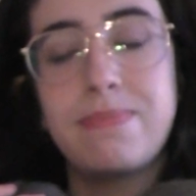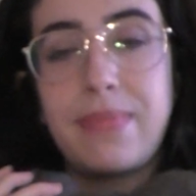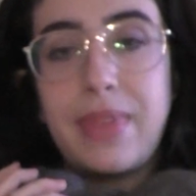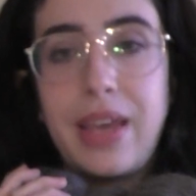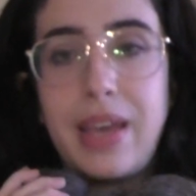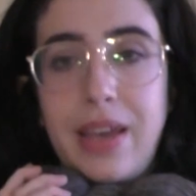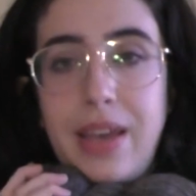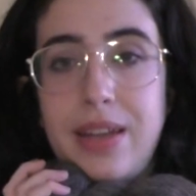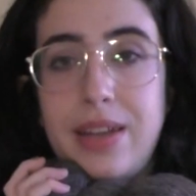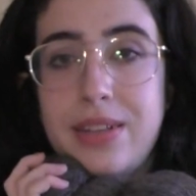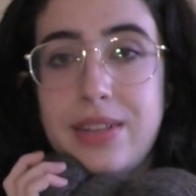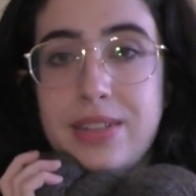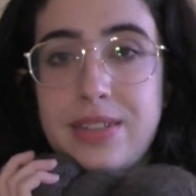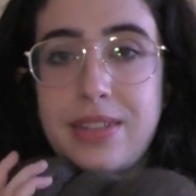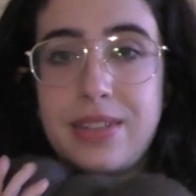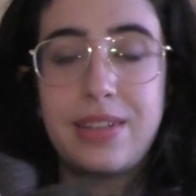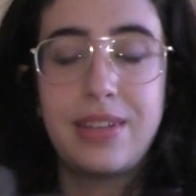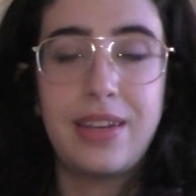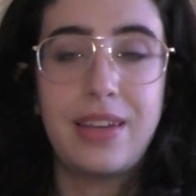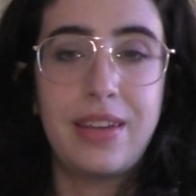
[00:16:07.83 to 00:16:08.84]
and
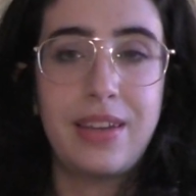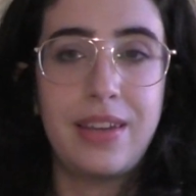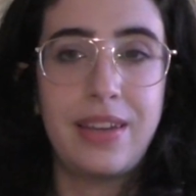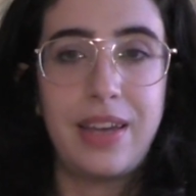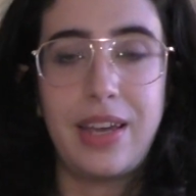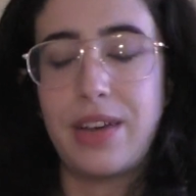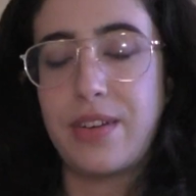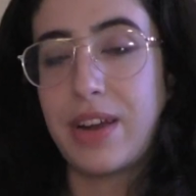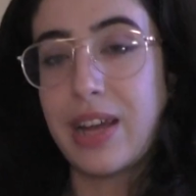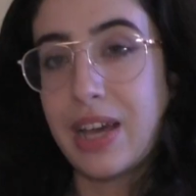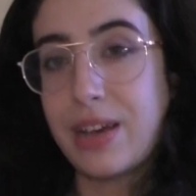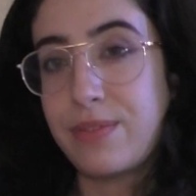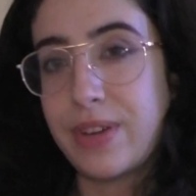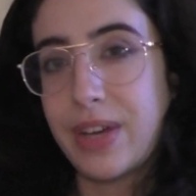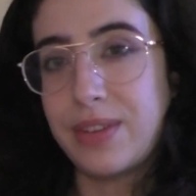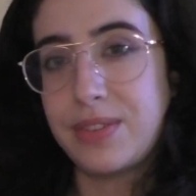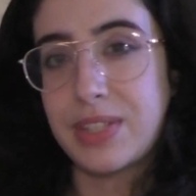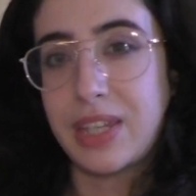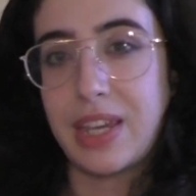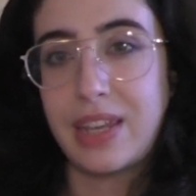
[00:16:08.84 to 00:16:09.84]
I already have
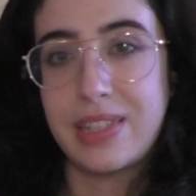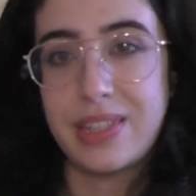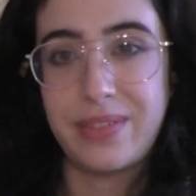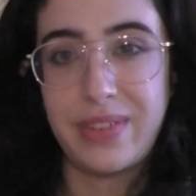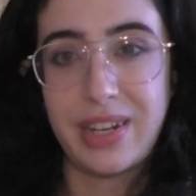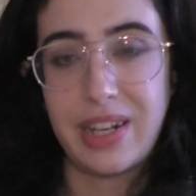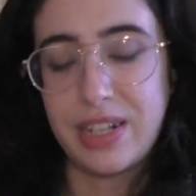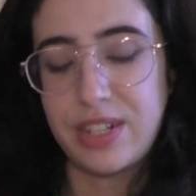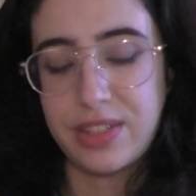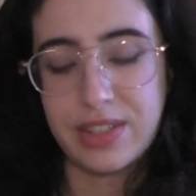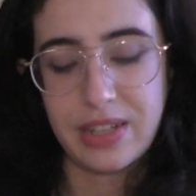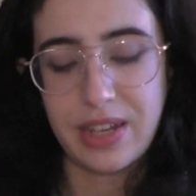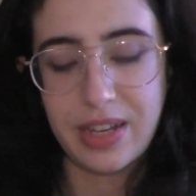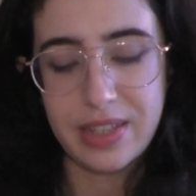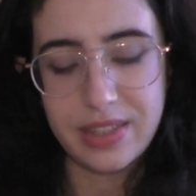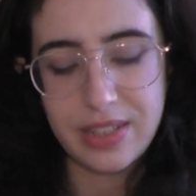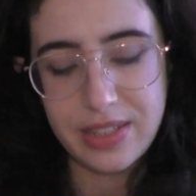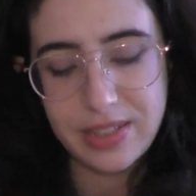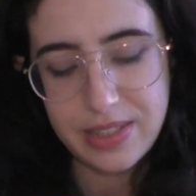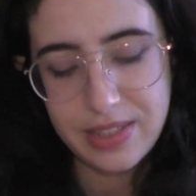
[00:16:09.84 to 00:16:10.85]
5 skeins of it. I just
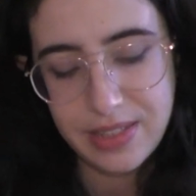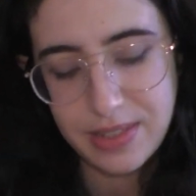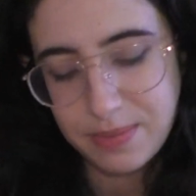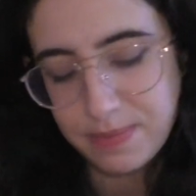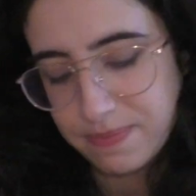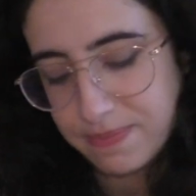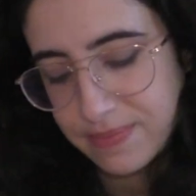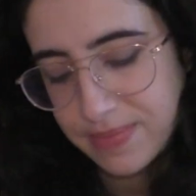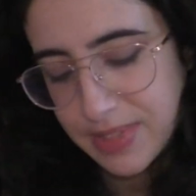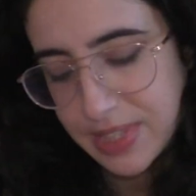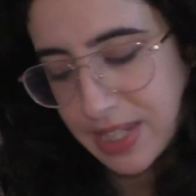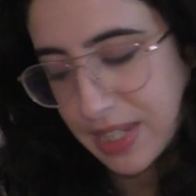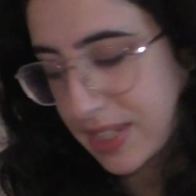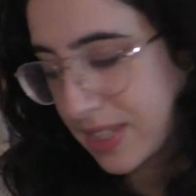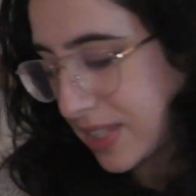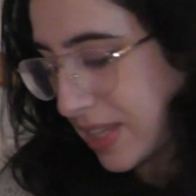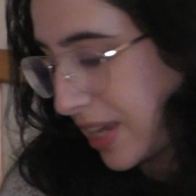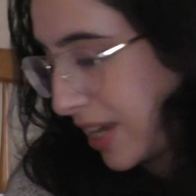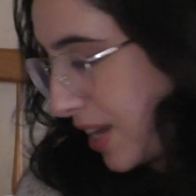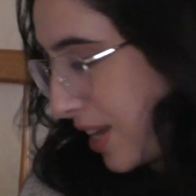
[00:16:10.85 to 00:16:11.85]
got this 6th
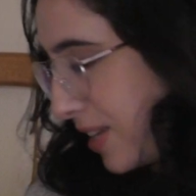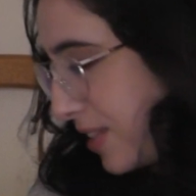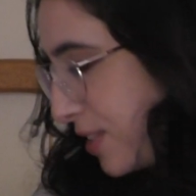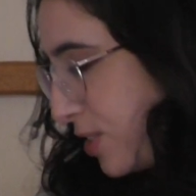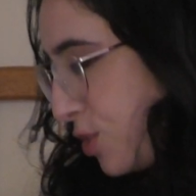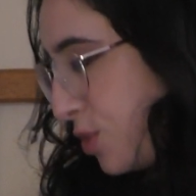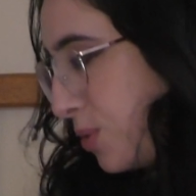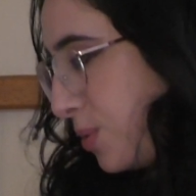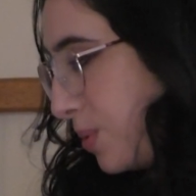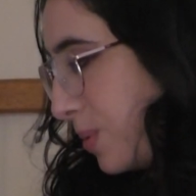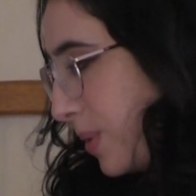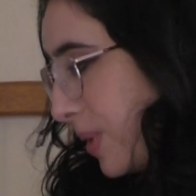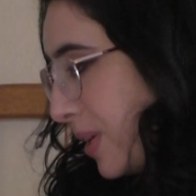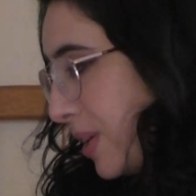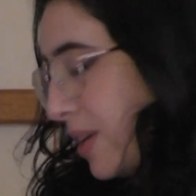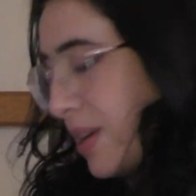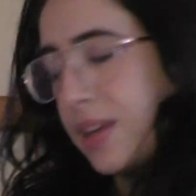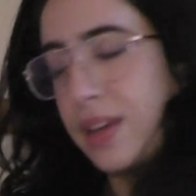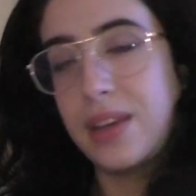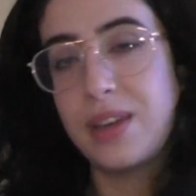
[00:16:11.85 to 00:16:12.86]
skein to
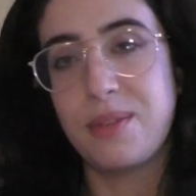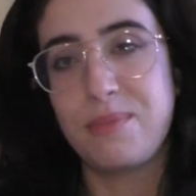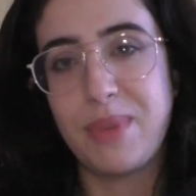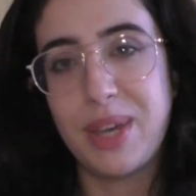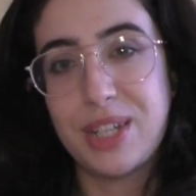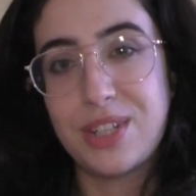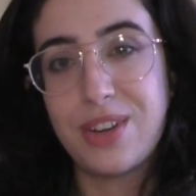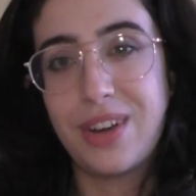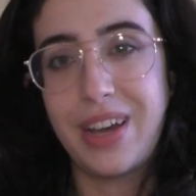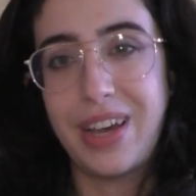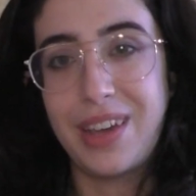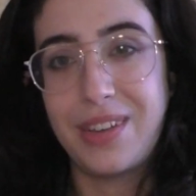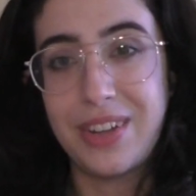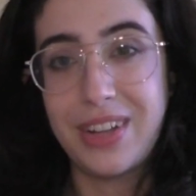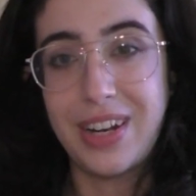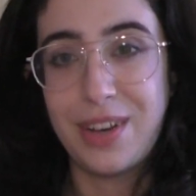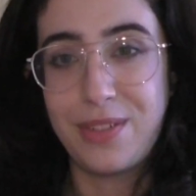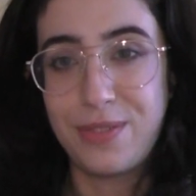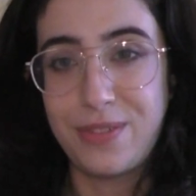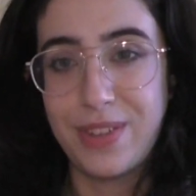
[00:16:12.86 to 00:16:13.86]
make sure I have
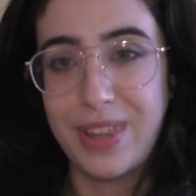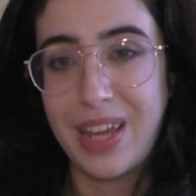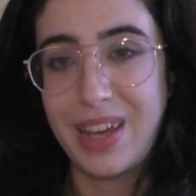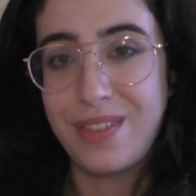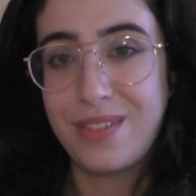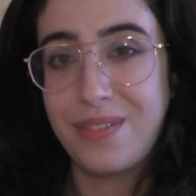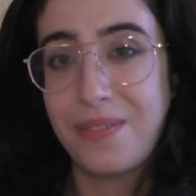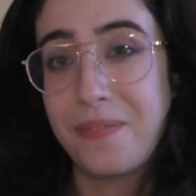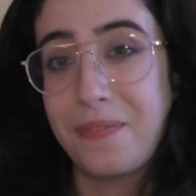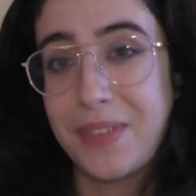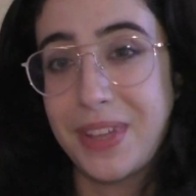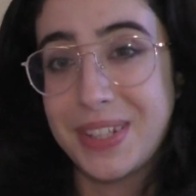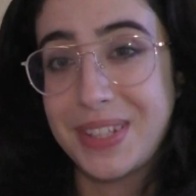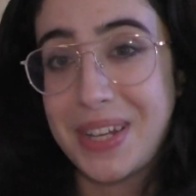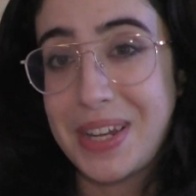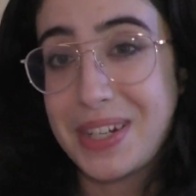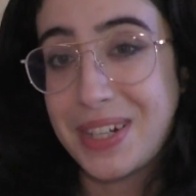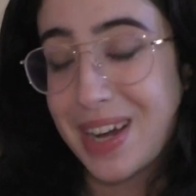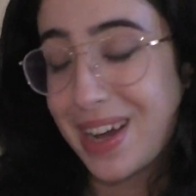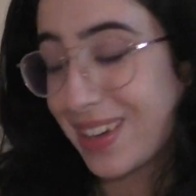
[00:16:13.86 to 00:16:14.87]
enough for that field
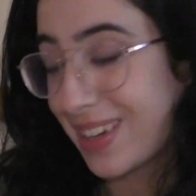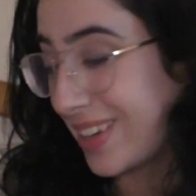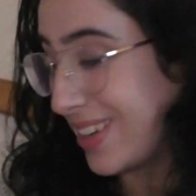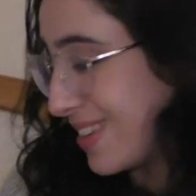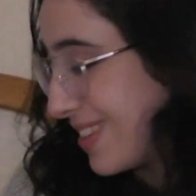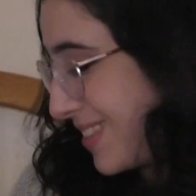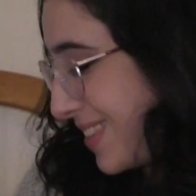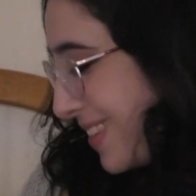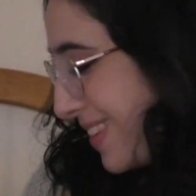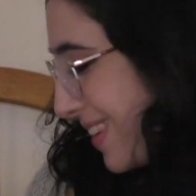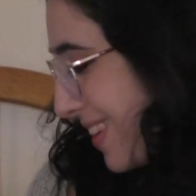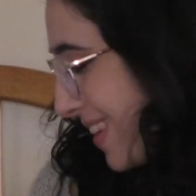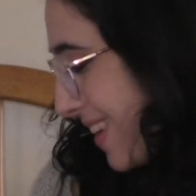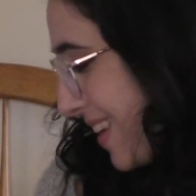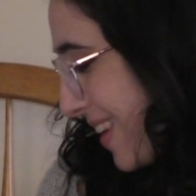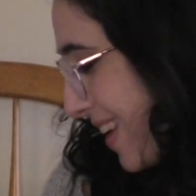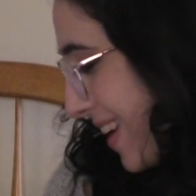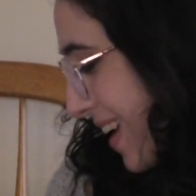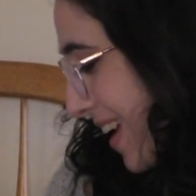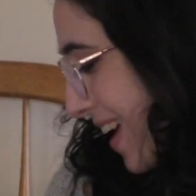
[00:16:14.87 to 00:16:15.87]
day jacket.
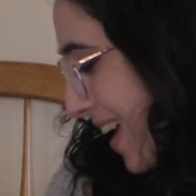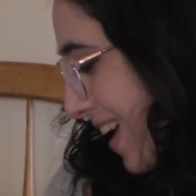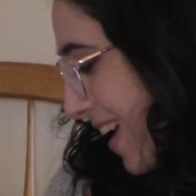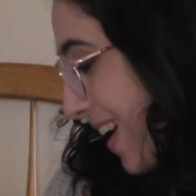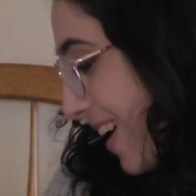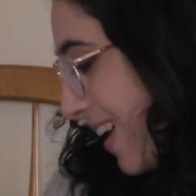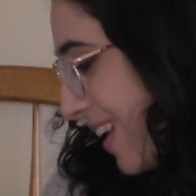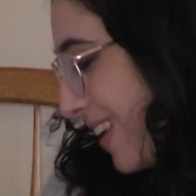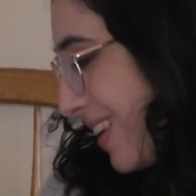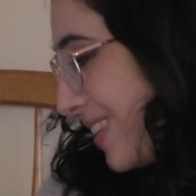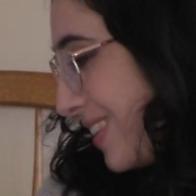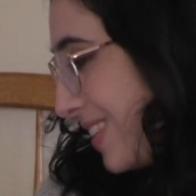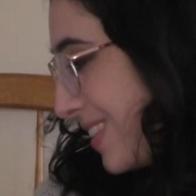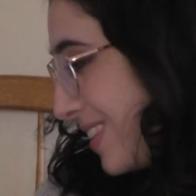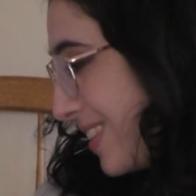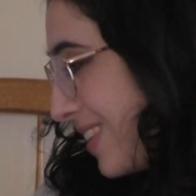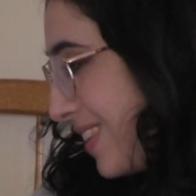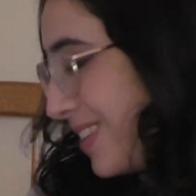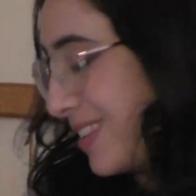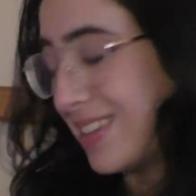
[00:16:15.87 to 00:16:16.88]
And
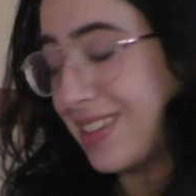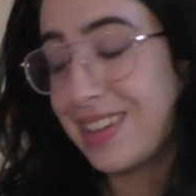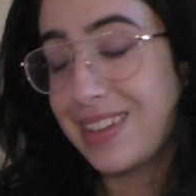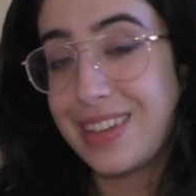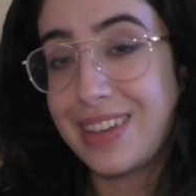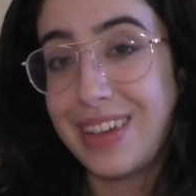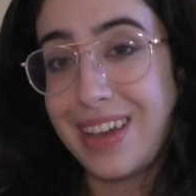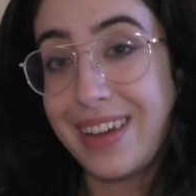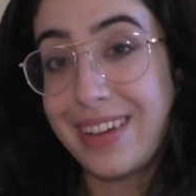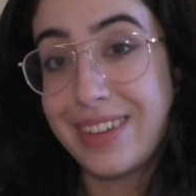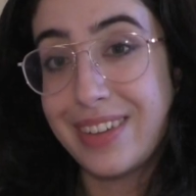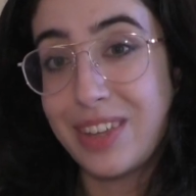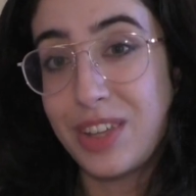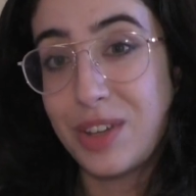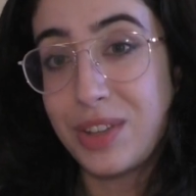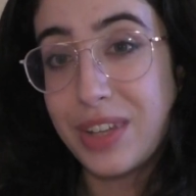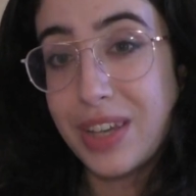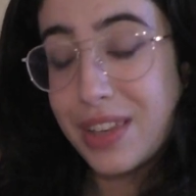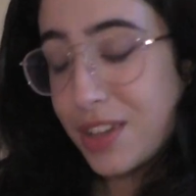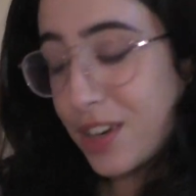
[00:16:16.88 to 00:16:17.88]
yeah, the
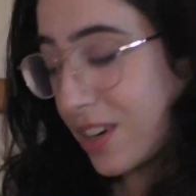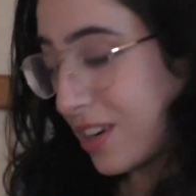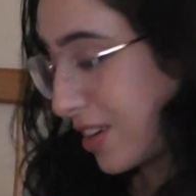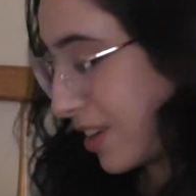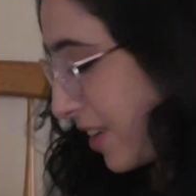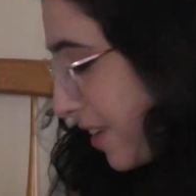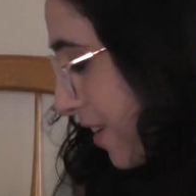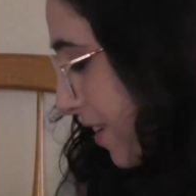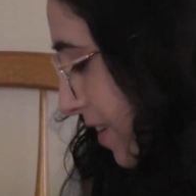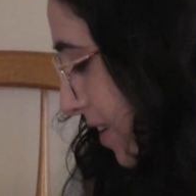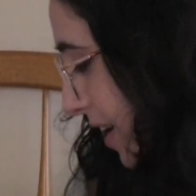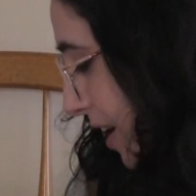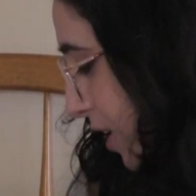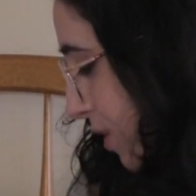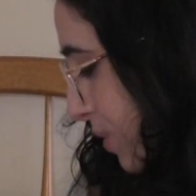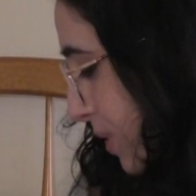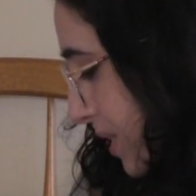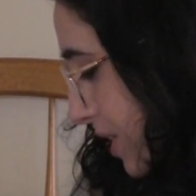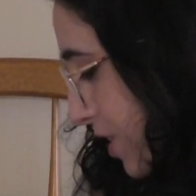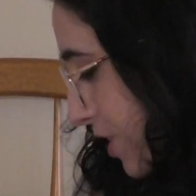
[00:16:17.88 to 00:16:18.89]
only other yarn
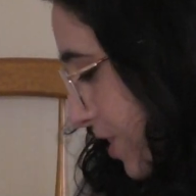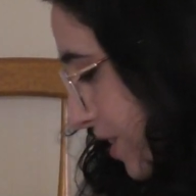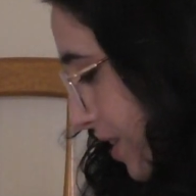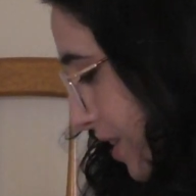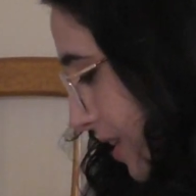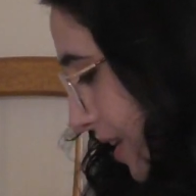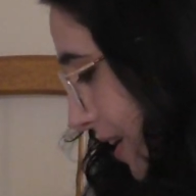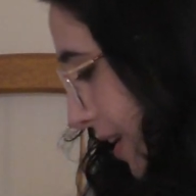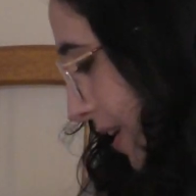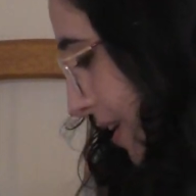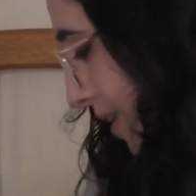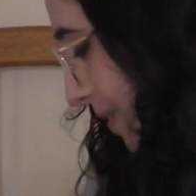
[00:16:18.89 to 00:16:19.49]
acquisition I